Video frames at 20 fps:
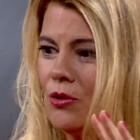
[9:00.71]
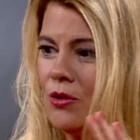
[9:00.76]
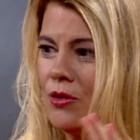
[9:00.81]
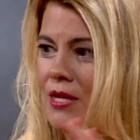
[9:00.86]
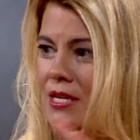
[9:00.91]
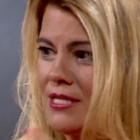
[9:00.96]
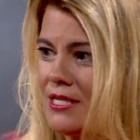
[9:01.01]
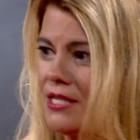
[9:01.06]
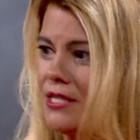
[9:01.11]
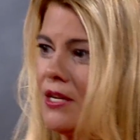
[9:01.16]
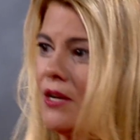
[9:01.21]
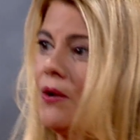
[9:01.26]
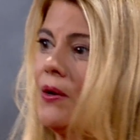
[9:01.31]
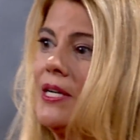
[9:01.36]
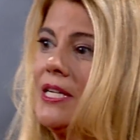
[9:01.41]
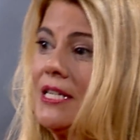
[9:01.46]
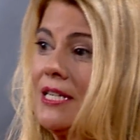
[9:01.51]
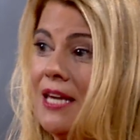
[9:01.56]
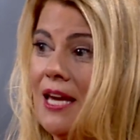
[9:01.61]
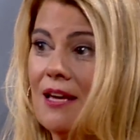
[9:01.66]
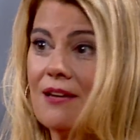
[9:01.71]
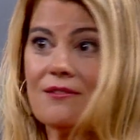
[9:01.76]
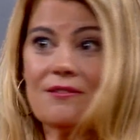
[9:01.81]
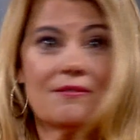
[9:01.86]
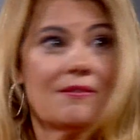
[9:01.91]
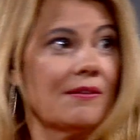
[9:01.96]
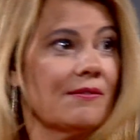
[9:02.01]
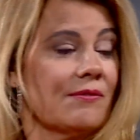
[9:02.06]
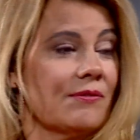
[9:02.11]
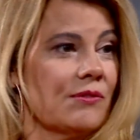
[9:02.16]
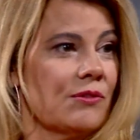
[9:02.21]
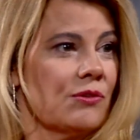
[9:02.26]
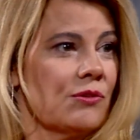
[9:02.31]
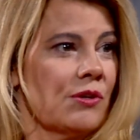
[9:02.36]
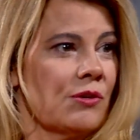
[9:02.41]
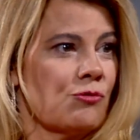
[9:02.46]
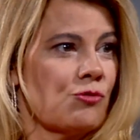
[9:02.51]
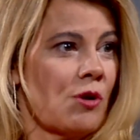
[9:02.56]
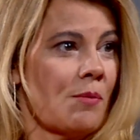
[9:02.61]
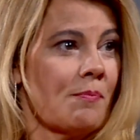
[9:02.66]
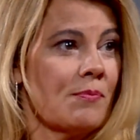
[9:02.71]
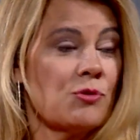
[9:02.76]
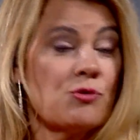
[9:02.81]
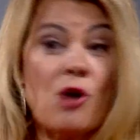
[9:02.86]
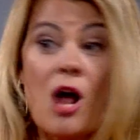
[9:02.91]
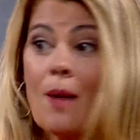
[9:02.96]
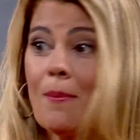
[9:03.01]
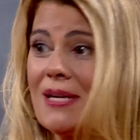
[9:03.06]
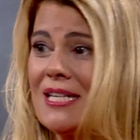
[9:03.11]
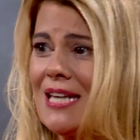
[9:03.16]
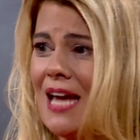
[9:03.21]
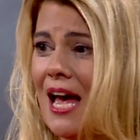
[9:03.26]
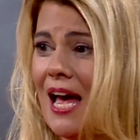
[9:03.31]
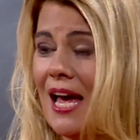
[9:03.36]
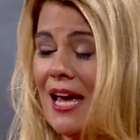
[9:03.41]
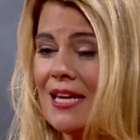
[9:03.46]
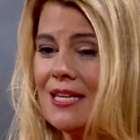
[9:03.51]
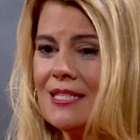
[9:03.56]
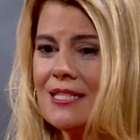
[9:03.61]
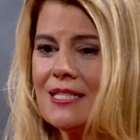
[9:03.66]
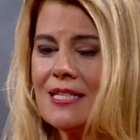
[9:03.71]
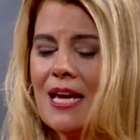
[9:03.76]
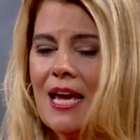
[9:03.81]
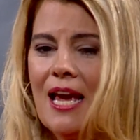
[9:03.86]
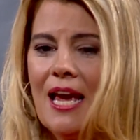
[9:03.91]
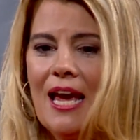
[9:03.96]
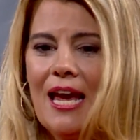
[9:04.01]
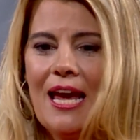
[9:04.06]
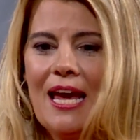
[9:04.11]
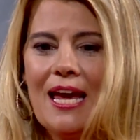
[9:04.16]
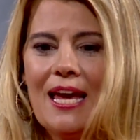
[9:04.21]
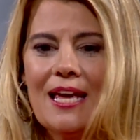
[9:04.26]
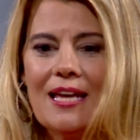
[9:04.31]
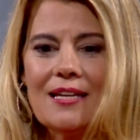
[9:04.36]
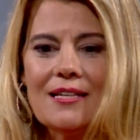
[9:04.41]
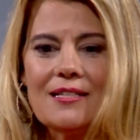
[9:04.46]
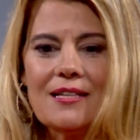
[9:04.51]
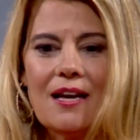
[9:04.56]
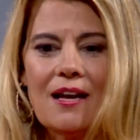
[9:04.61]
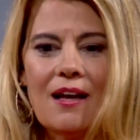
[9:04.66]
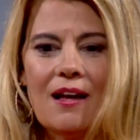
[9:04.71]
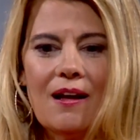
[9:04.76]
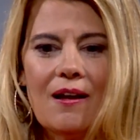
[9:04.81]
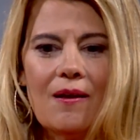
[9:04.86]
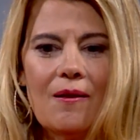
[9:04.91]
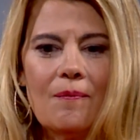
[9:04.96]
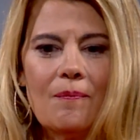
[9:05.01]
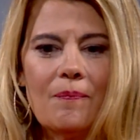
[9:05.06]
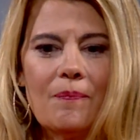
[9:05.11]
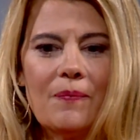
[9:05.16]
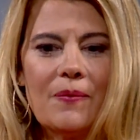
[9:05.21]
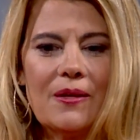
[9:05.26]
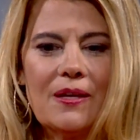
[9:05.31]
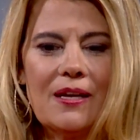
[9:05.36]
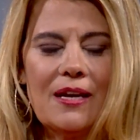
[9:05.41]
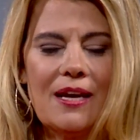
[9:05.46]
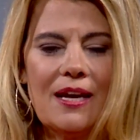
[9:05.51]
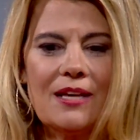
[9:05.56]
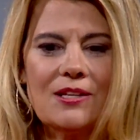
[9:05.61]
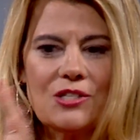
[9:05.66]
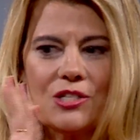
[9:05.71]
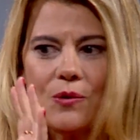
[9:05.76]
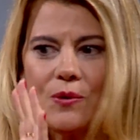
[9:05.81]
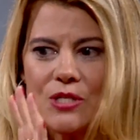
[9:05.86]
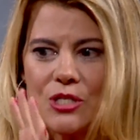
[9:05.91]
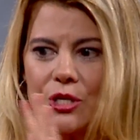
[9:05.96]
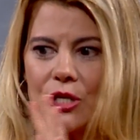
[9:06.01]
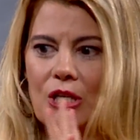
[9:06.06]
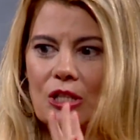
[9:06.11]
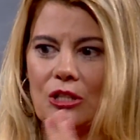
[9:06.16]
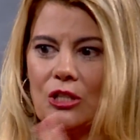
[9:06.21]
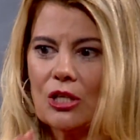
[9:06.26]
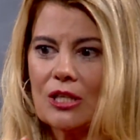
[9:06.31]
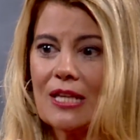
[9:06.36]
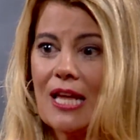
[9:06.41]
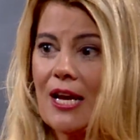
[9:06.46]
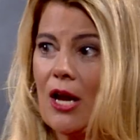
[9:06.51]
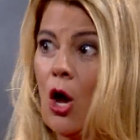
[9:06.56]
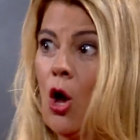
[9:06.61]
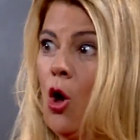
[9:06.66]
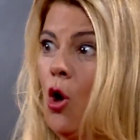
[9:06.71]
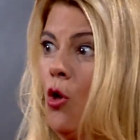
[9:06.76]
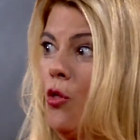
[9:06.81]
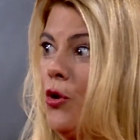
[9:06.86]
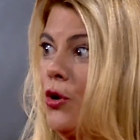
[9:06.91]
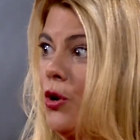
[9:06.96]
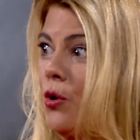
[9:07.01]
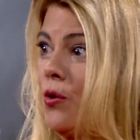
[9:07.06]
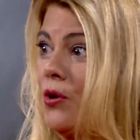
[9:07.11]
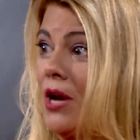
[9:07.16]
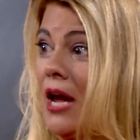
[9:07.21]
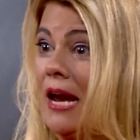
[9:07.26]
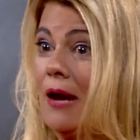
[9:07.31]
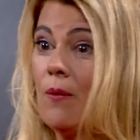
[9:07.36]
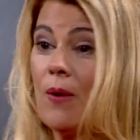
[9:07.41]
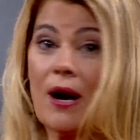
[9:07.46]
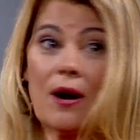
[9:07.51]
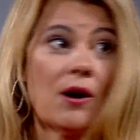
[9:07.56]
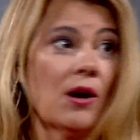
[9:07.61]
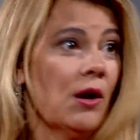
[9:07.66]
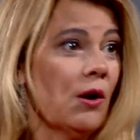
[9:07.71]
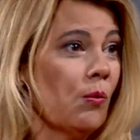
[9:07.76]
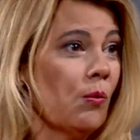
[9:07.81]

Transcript: this is going to get dramatized, and so it's going to look like, oh, they're going haywire.